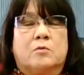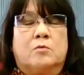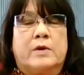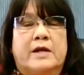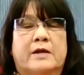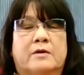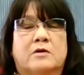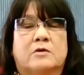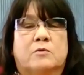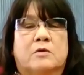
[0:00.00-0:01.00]
we
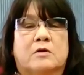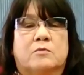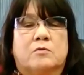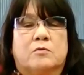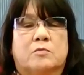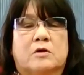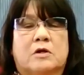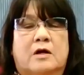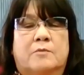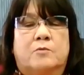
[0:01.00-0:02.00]

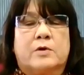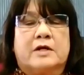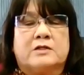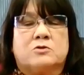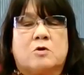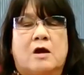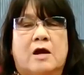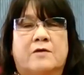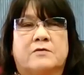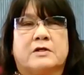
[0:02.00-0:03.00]
really
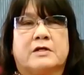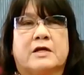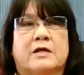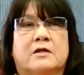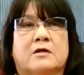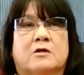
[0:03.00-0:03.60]
strive to get